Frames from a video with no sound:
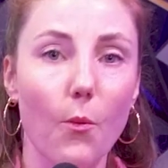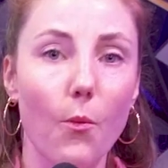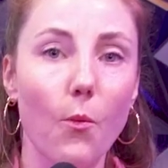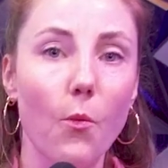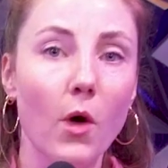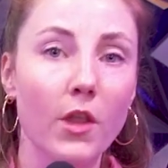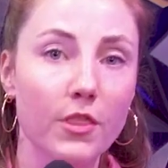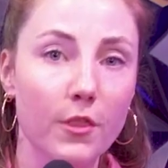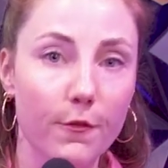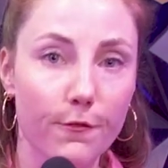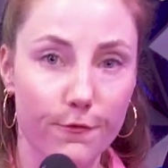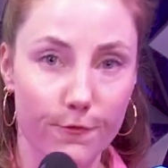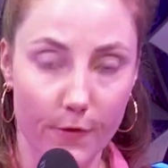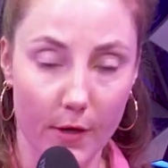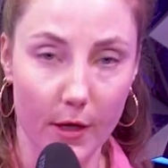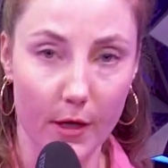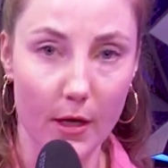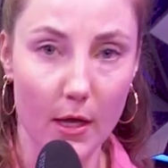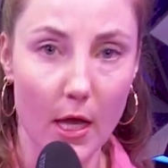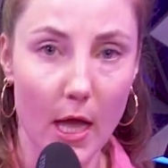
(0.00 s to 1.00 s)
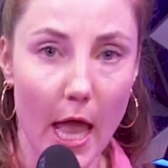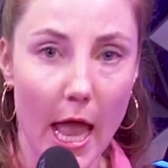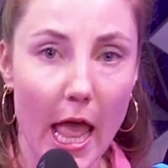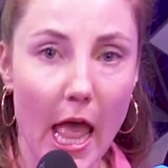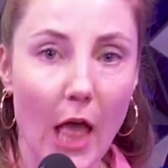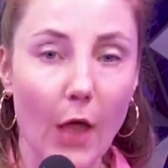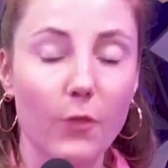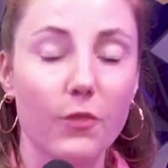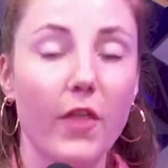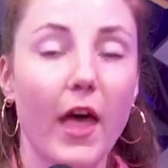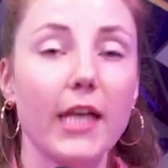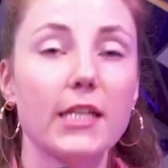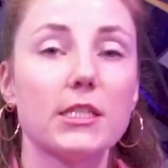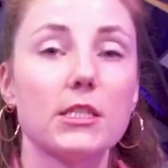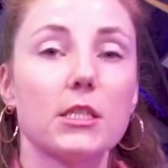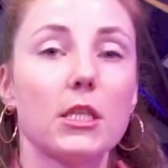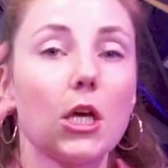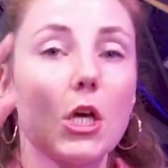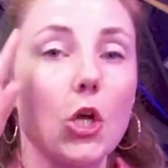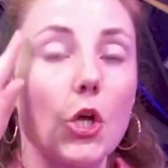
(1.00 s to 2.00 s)
what the That's
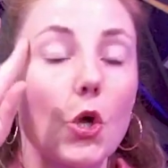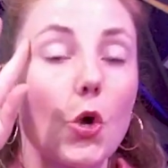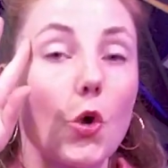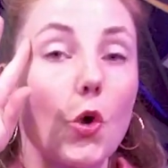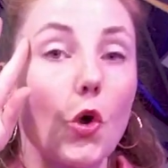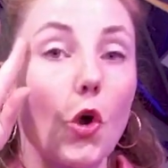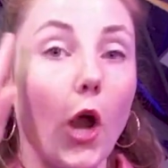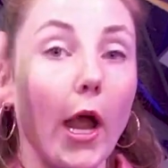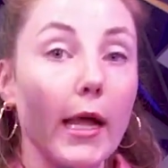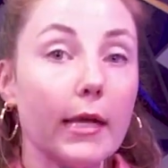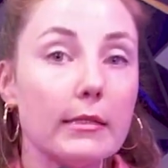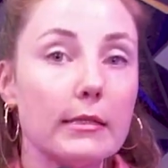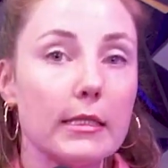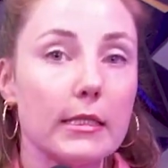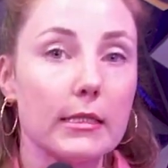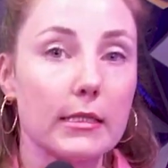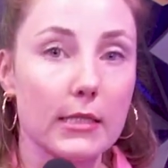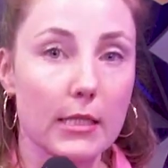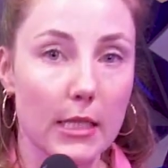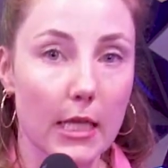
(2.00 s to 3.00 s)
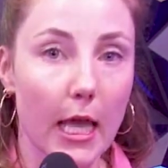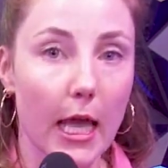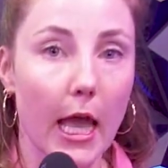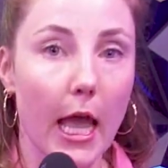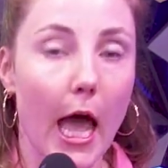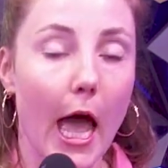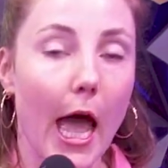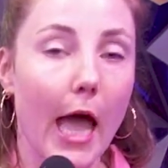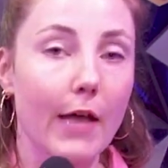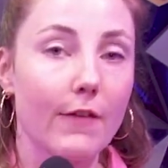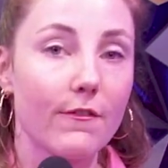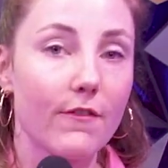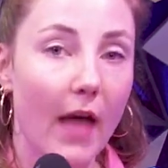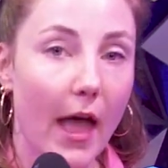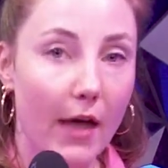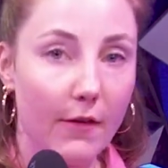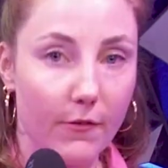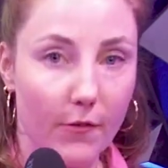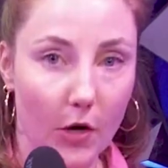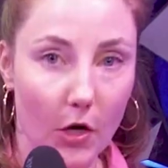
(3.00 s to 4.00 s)
the craziest thing I've
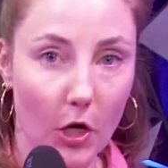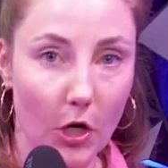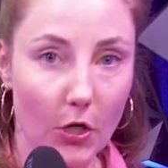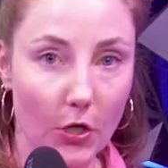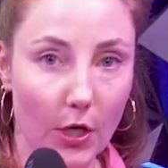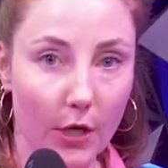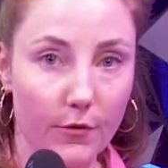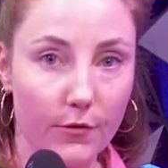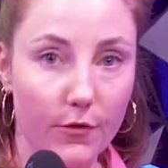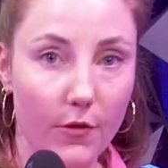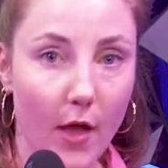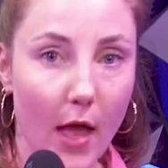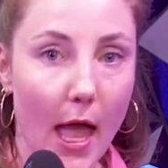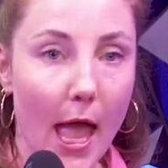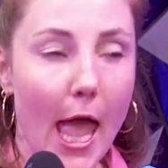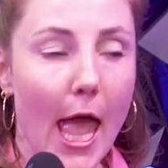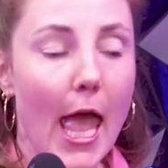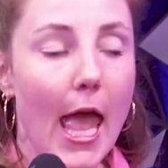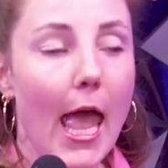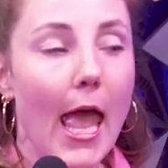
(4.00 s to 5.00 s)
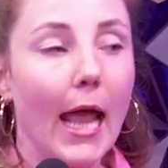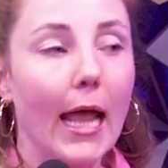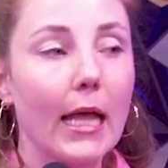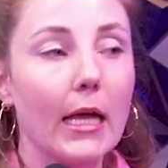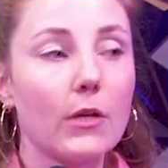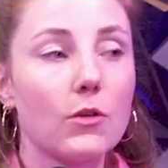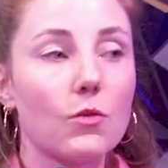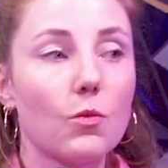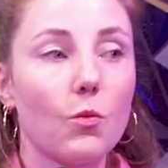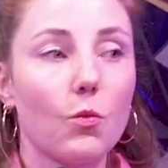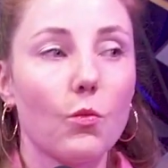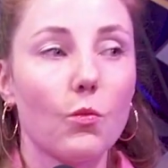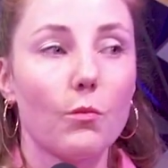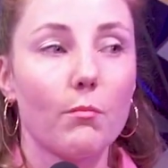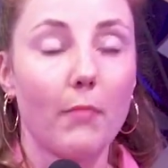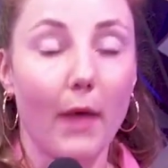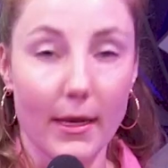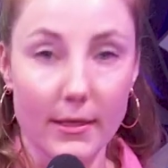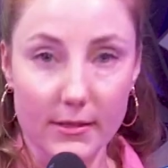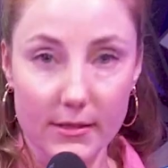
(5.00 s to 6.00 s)
ever heard of. And
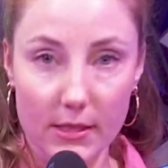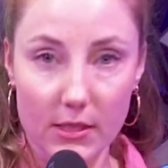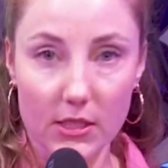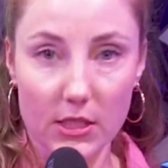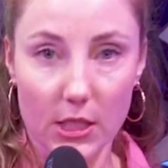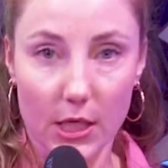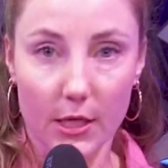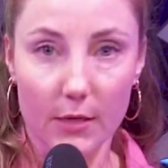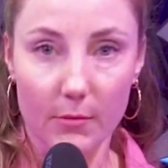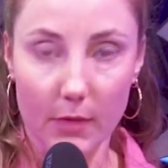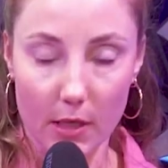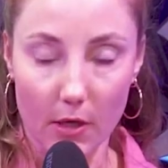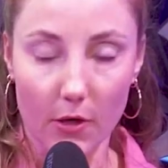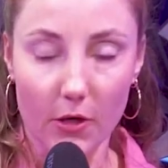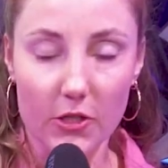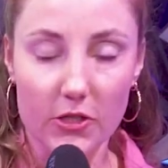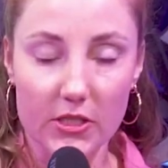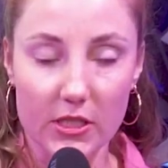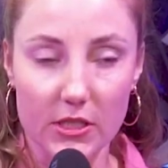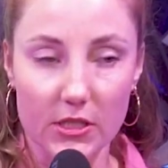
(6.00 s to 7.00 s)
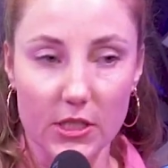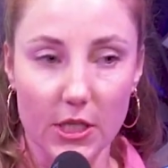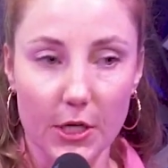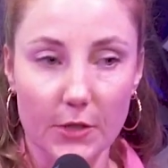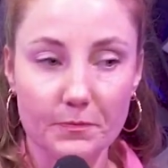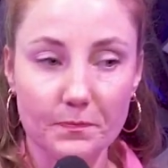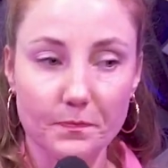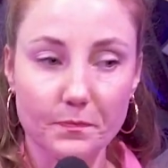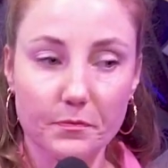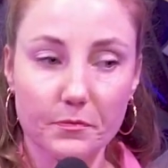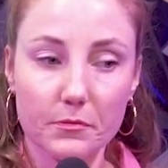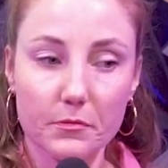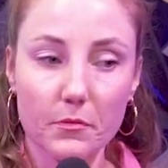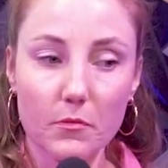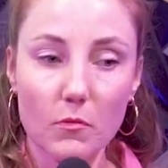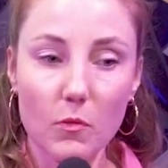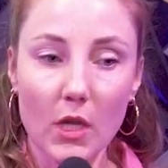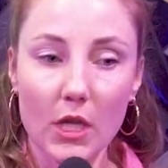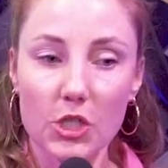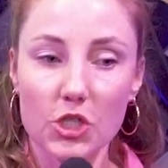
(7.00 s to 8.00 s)
my sister, my younger sister,
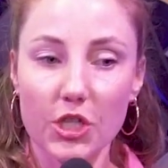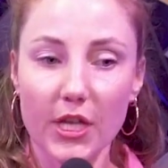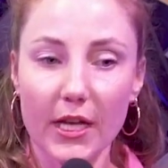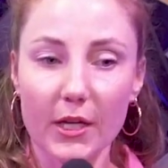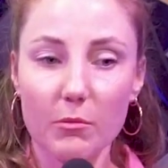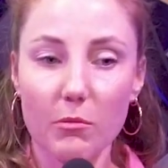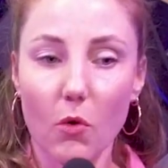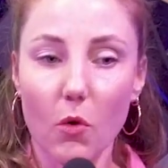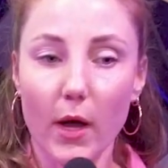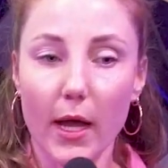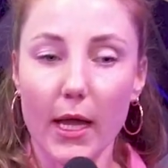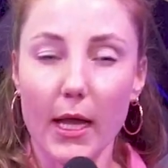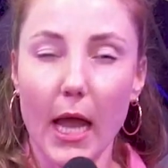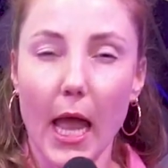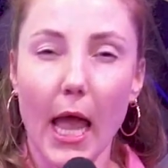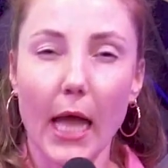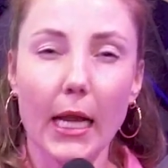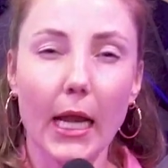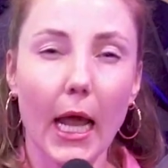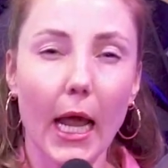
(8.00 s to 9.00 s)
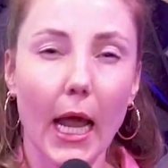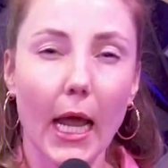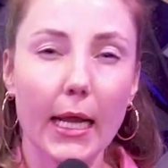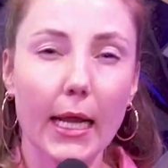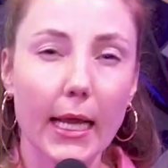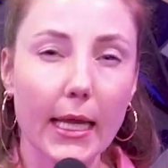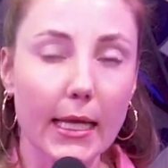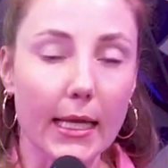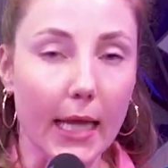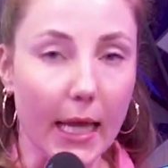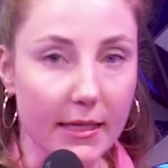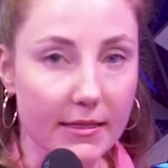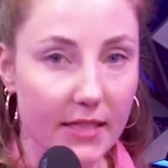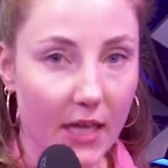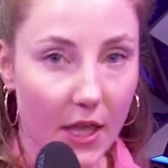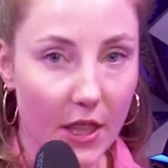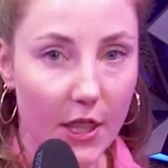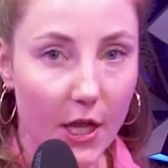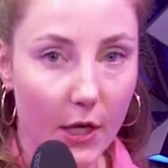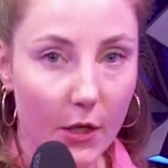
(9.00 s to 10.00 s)
she had a boy, and I guess
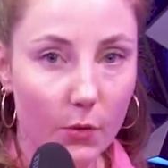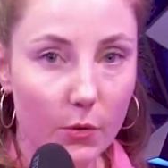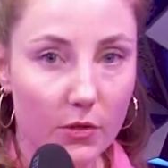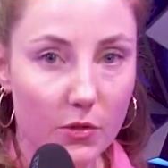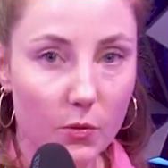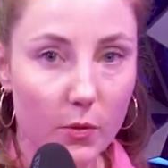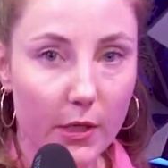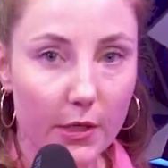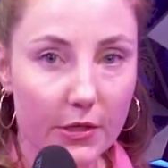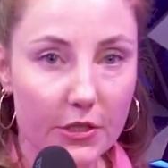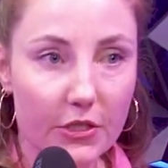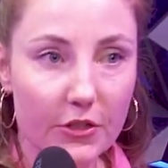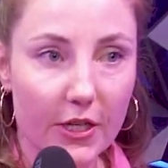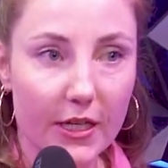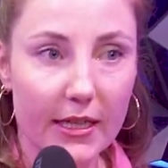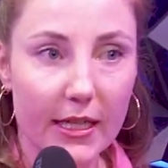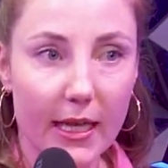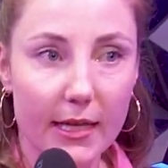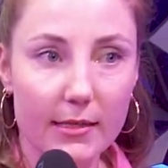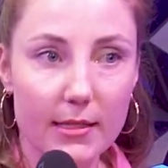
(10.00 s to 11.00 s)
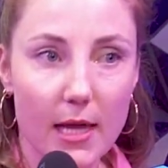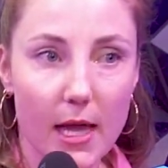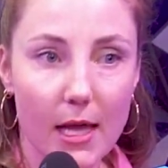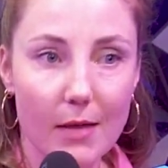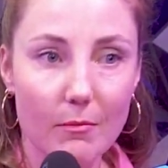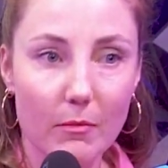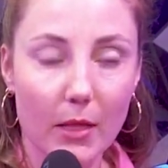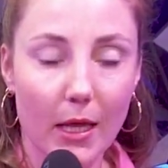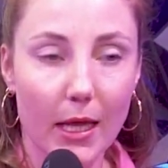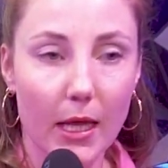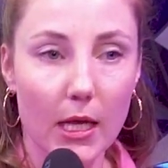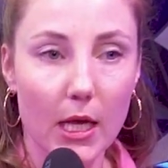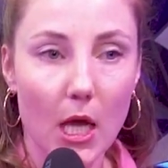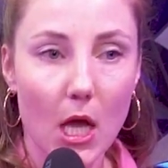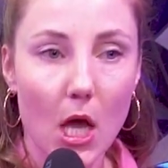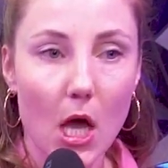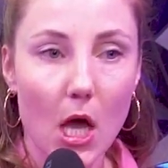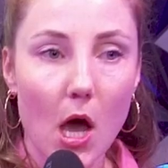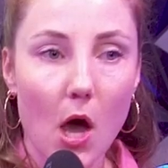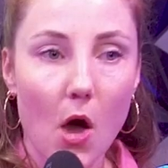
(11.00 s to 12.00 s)
I thought it was weird during that time. Like,
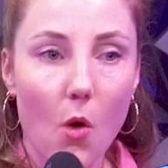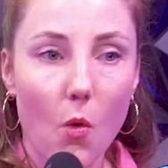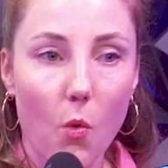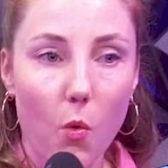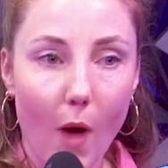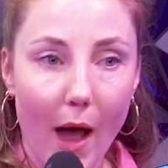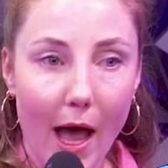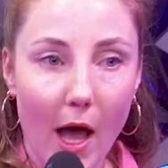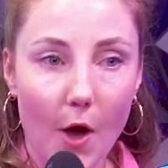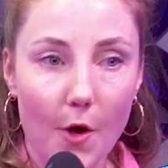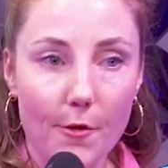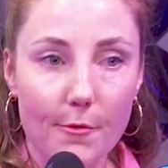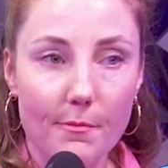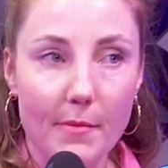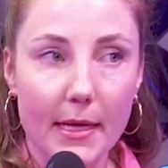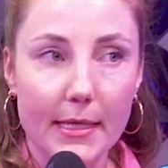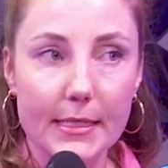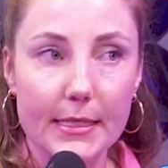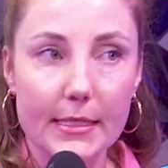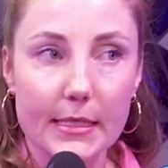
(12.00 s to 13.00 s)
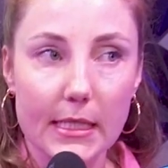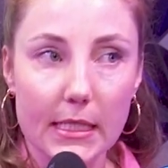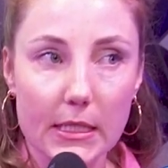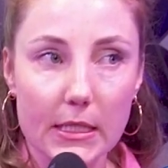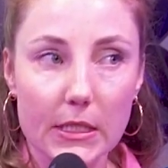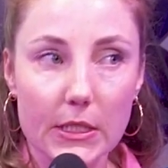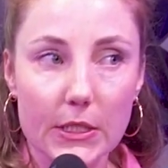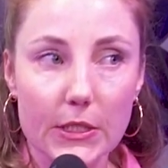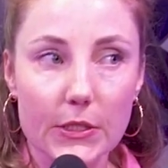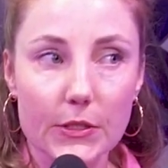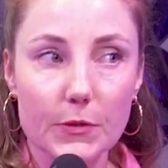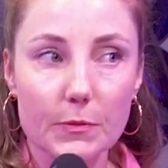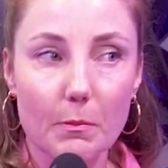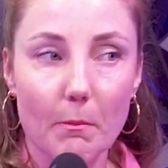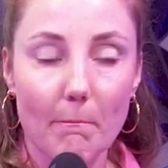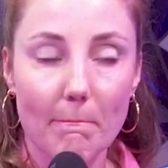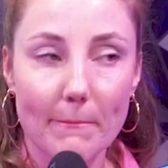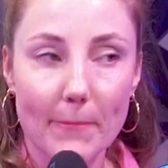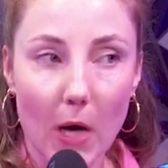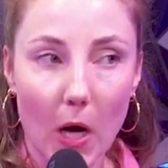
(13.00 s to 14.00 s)
wow, my sister's
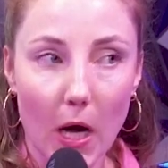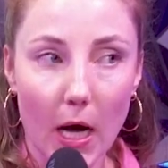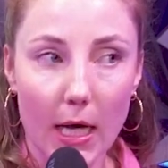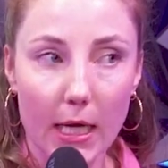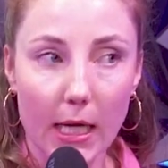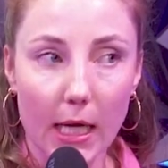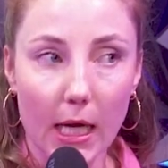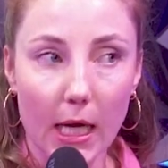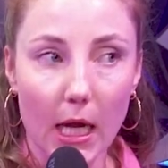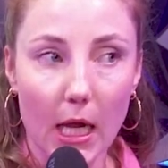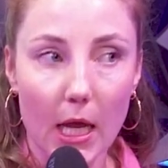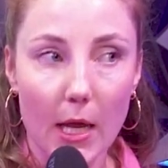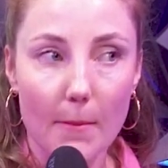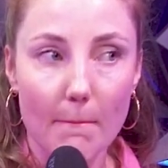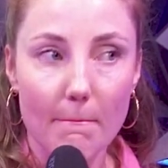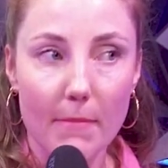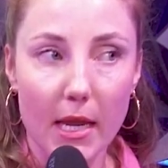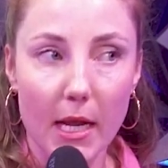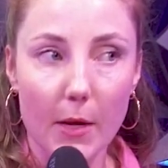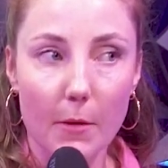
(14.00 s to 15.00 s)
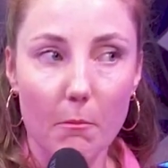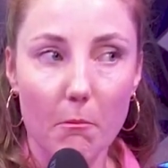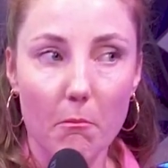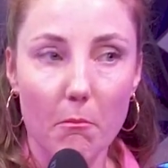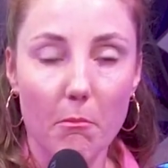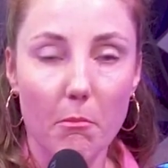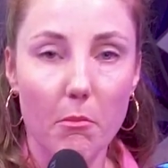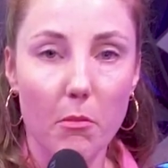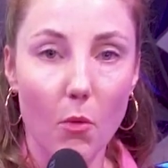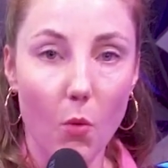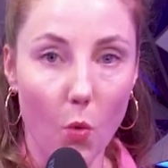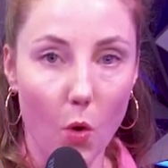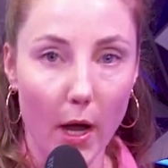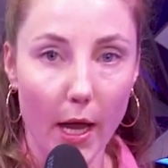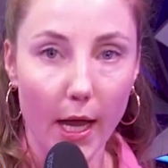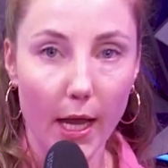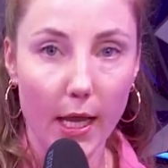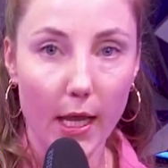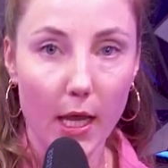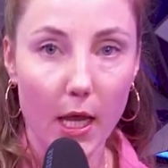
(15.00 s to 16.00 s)
body made a
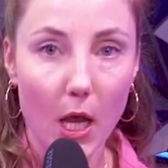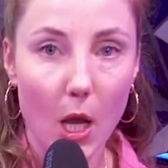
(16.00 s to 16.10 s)
boy.